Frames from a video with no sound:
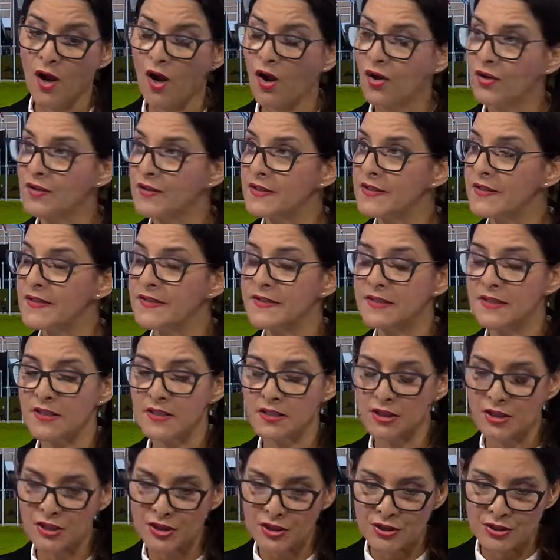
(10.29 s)
on this
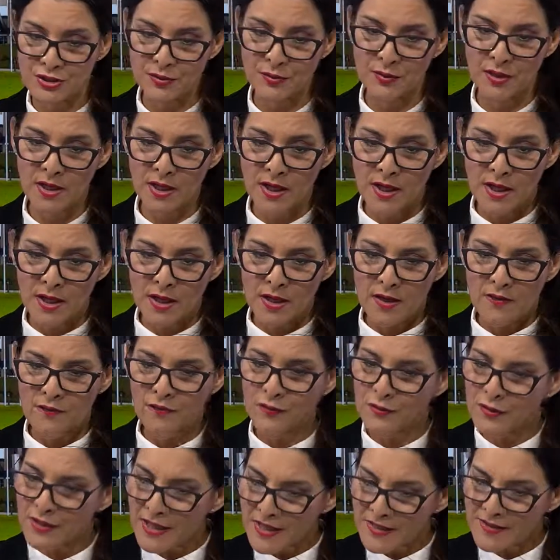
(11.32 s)
issue. A
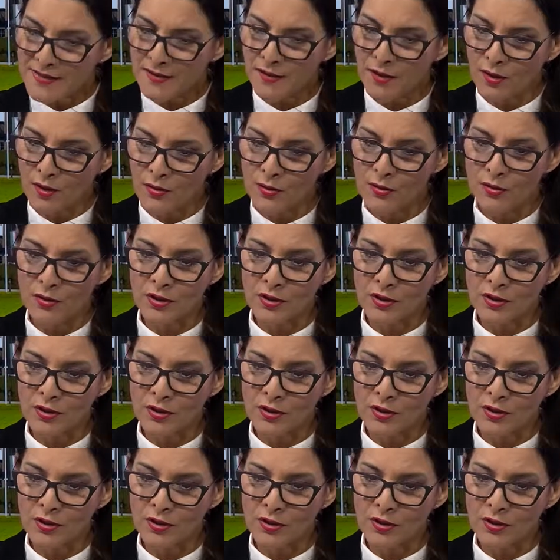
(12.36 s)
few days ago, you